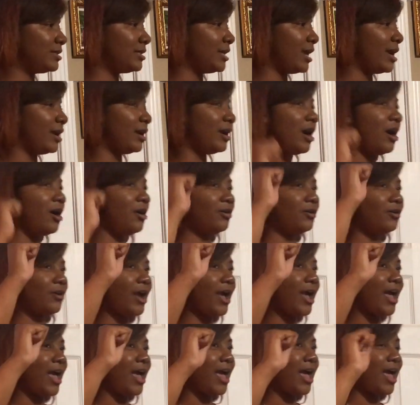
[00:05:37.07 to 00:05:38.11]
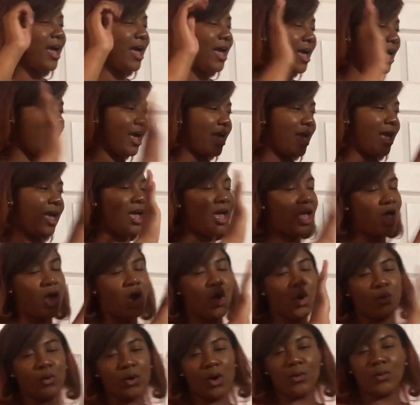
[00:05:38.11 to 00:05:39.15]
say, go Greg.
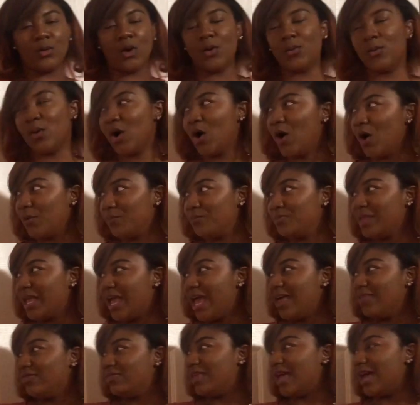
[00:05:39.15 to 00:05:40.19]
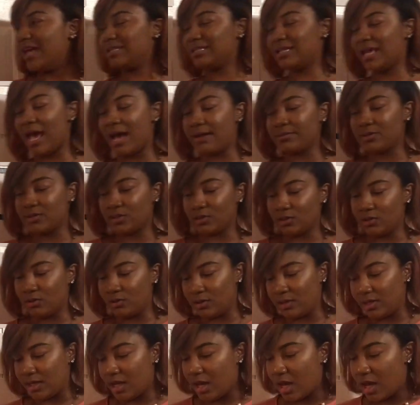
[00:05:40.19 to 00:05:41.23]
Woo, woo, woo. That's
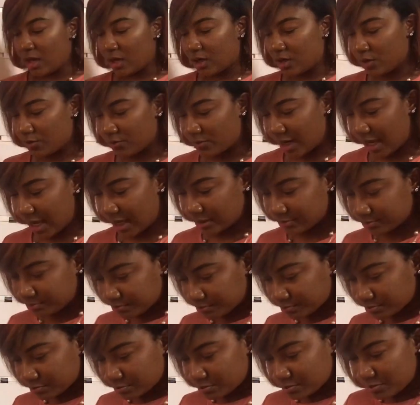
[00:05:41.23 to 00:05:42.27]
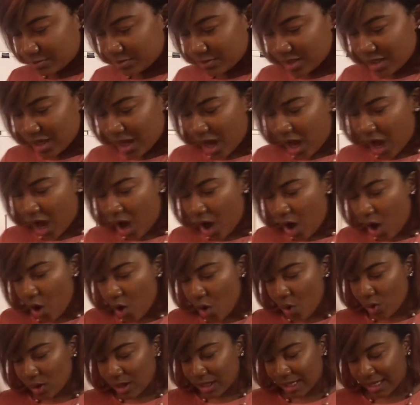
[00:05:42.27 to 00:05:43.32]
absolutely correct.
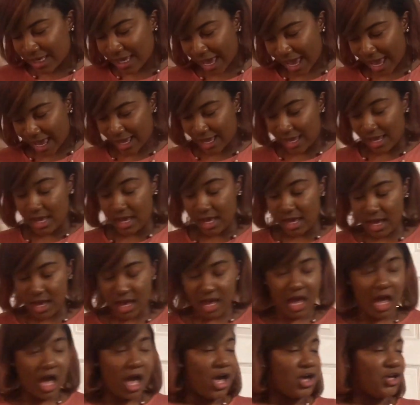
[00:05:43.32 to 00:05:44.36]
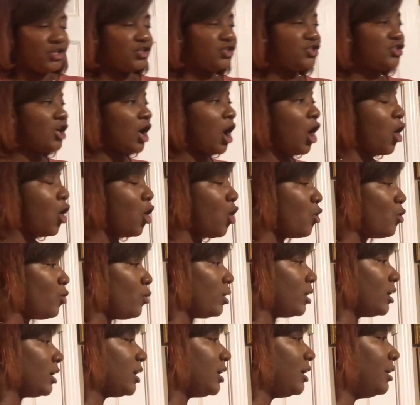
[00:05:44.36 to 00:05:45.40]
Okay. So,
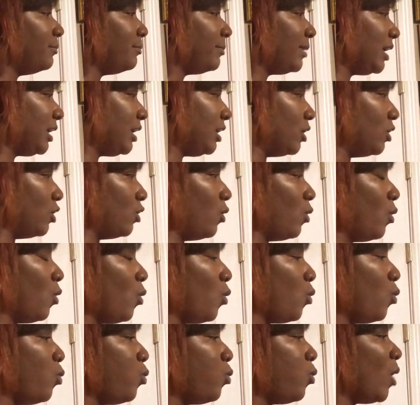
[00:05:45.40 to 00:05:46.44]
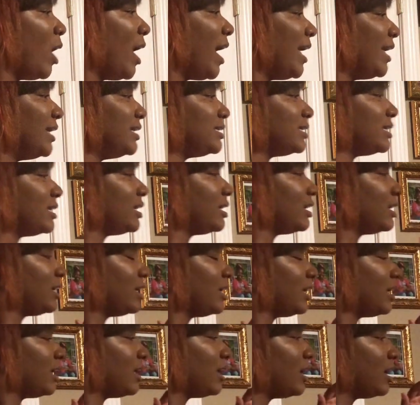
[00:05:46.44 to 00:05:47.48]
Camille, what
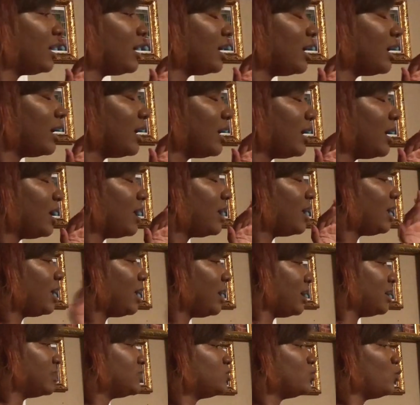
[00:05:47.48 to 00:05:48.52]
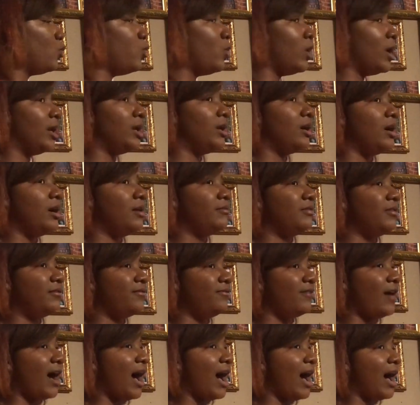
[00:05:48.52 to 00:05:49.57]
is one of the
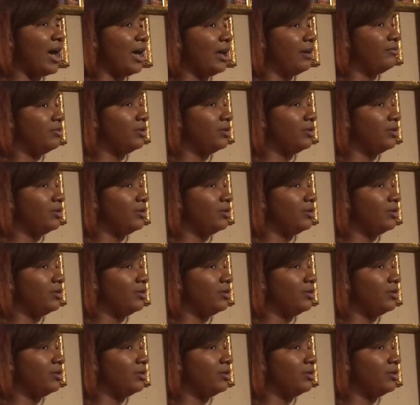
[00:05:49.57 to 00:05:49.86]
5